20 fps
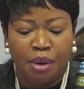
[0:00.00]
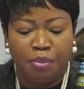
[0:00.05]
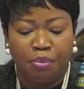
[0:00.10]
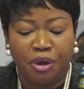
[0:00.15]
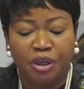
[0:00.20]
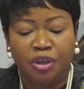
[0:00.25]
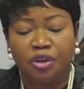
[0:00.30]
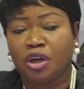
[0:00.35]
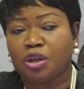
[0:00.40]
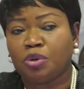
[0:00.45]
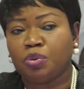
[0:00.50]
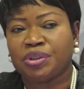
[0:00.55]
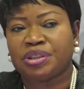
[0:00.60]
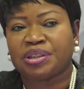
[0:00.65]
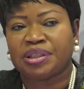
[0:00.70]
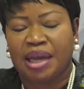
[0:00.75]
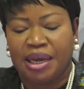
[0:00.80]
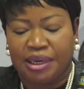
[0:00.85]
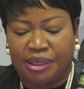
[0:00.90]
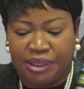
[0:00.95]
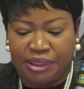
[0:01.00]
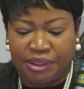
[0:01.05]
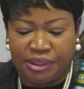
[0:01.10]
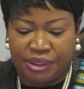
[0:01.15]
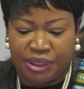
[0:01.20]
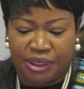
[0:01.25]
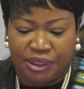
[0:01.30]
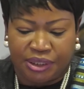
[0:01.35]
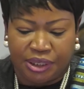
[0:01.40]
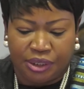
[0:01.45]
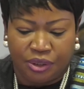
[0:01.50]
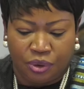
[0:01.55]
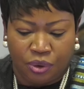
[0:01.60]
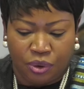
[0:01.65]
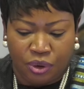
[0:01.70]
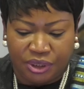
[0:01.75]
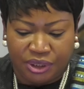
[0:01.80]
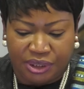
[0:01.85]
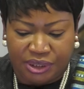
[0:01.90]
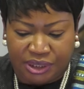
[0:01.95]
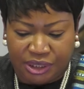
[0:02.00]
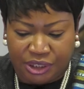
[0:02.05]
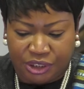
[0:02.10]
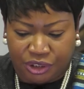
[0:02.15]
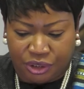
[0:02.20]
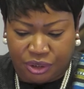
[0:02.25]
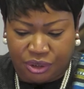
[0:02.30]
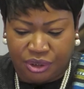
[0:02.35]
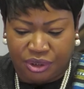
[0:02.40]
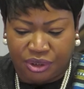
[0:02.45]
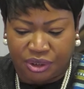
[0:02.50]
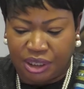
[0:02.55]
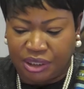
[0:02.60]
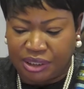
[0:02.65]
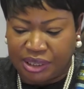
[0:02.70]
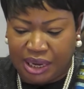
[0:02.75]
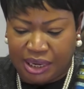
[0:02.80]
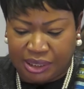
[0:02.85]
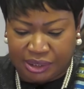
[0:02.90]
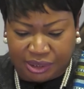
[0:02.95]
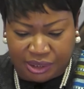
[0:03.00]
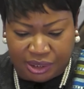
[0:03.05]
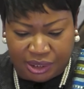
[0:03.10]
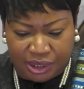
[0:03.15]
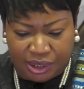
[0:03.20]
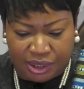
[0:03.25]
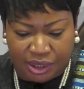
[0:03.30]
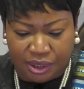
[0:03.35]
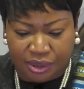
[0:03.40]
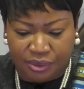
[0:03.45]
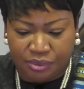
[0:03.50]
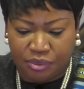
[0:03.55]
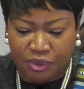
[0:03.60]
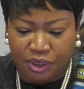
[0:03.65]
But notwithstanding certain court decisions, such as the